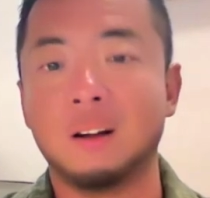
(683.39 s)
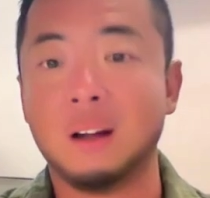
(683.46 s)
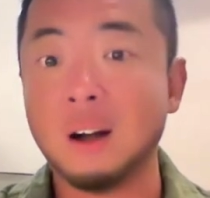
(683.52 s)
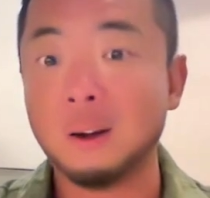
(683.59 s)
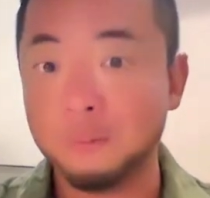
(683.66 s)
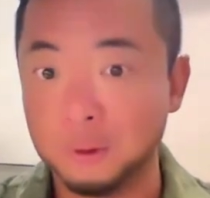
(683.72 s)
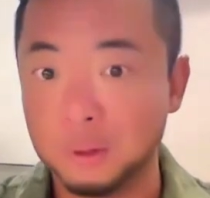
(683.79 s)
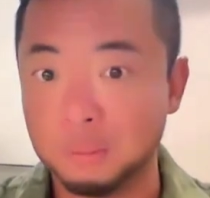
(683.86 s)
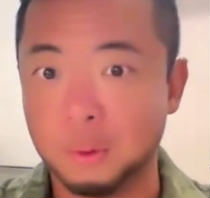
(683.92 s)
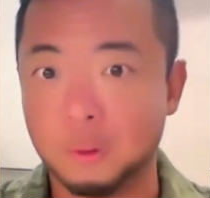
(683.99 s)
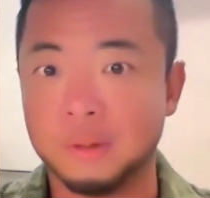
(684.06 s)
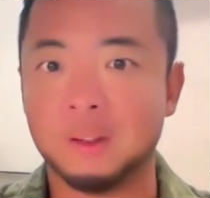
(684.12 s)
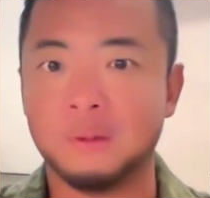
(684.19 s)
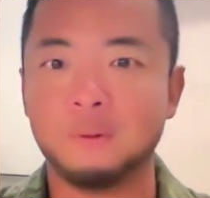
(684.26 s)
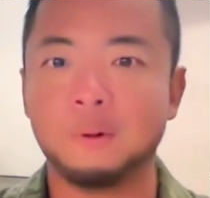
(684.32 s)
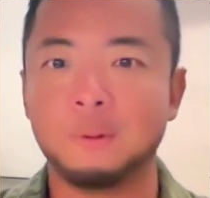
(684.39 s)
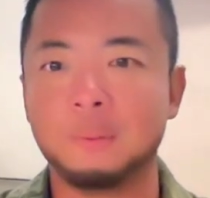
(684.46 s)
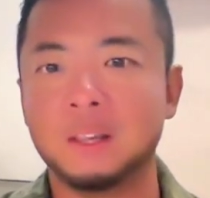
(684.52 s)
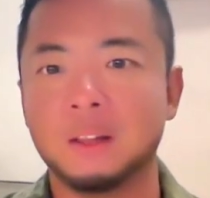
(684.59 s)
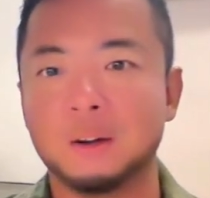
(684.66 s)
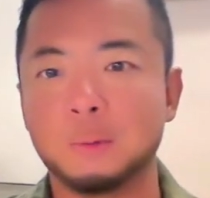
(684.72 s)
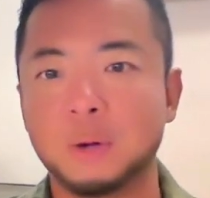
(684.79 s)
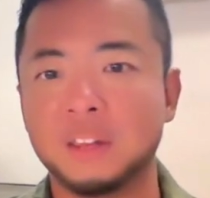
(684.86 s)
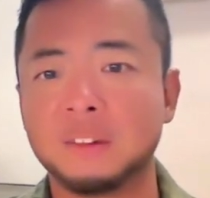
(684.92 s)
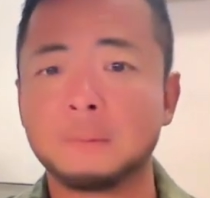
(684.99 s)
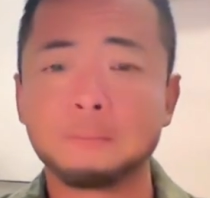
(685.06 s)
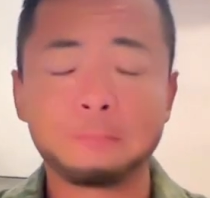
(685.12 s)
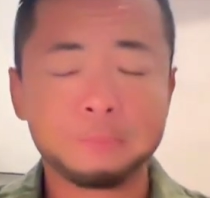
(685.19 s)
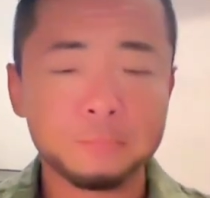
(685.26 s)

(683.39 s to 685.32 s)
comfortable with and familiar with.